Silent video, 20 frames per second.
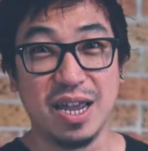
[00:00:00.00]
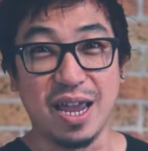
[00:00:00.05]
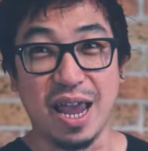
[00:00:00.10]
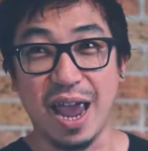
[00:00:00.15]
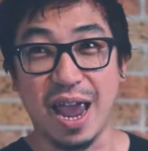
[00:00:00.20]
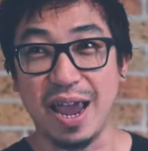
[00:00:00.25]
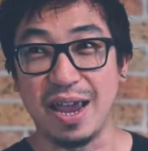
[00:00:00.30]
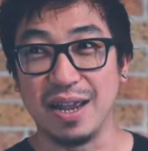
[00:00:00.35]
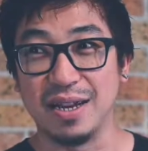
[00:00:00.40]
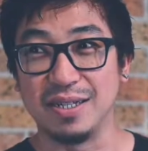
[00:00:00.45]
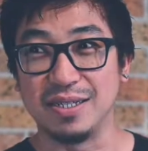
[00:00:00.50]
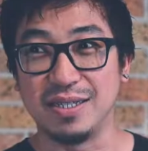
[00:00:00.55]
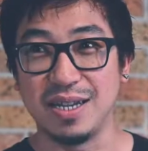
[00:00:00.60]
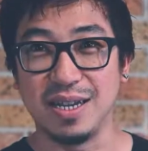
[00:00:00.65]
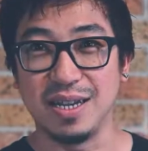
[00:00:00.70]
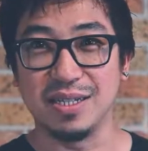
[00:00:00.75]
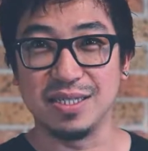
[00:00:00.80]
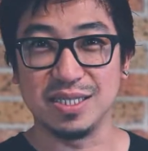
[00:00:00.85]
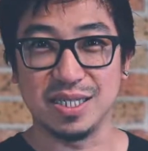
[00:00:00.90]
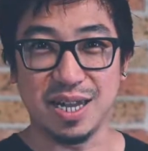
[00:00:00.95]
and
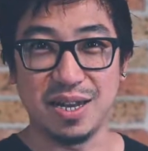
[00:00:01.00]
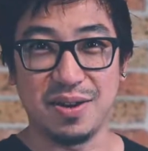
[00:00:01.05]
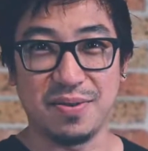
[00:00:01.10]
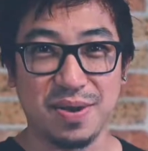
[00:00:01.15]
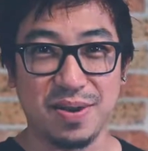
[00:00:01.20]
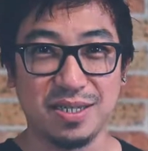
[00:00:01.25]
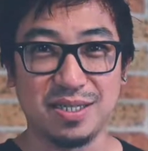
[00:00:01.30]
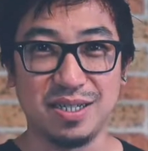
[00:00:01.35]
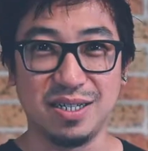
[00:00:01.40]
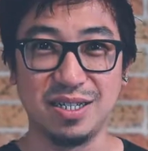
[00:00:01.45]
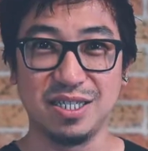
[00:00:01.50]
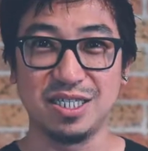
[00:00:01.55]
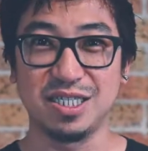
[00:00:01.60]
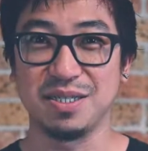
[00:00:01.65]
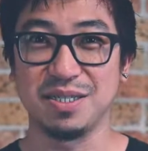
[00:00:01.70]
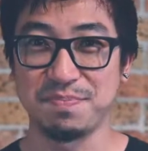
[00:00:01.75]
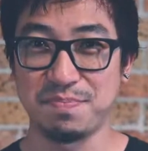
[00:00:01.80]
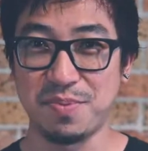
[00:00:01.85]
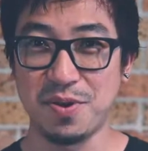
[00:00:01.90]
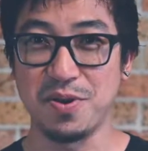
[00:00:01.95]
done a sunrise in this
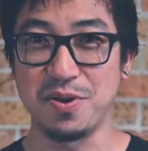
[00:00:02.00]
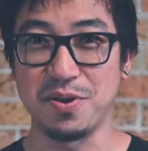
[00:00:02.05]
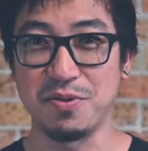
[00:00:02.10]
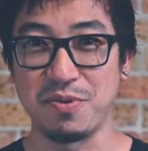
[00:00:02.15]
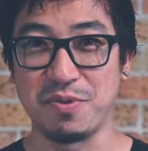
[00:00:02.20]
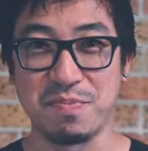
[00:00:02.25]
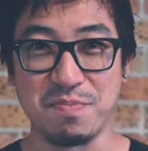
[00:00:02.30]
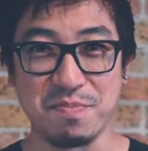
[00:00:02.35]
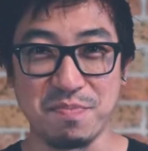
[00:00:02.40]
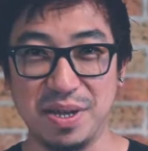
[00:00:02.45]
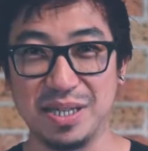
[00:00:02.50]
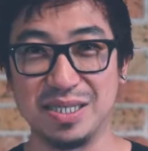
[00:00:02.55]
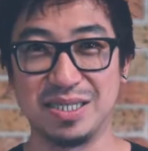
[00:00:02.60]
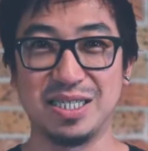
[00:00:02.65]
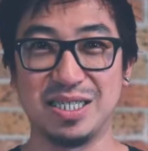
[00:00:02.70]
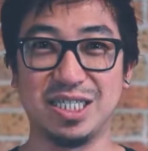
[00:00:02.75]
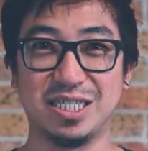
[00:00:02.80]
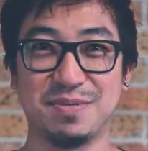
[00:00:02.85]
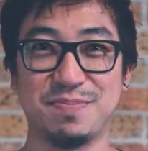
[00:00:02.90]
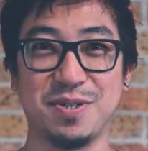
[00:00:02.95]
spot. We missed
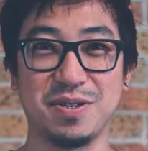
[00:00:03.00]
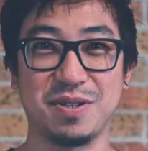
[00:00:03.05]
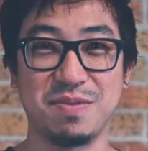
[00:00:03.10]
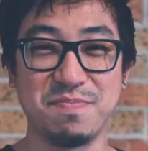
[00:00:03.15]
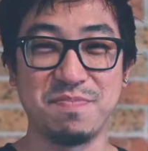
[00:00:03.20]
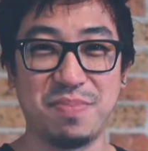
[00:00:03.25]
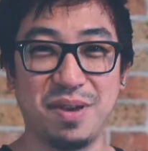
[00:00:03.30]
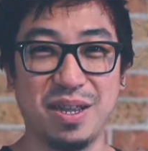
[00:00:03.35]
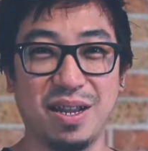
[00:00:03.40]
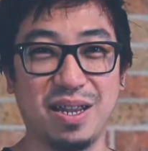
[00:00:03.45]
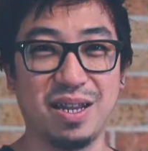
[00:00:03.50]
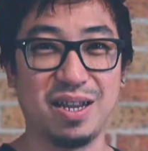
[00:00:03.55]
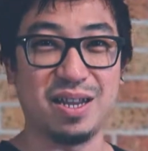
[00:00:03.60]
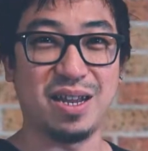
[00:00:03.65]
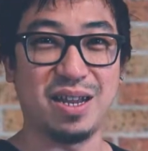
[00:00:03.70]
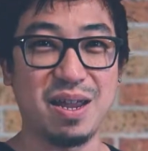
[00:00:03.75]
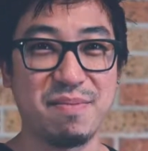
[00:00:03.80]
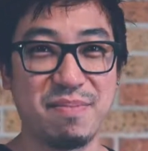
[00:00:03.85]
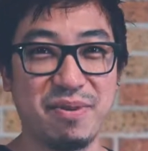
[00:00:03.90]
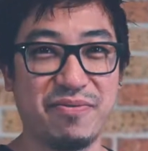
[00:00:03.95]
this spot completely the
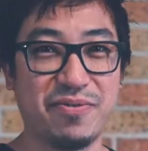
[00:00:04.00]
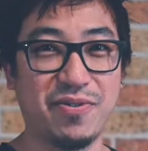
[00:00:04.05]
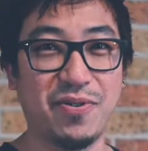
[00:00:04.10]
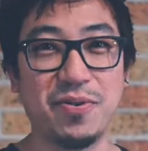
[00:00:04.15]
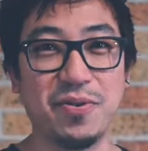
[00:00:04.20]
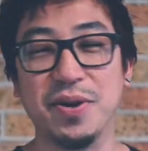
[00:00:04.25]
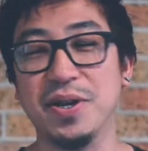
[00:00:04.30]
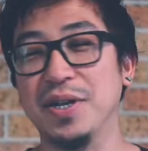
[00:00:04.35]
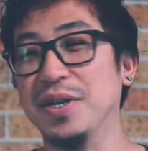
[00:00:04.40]
day before.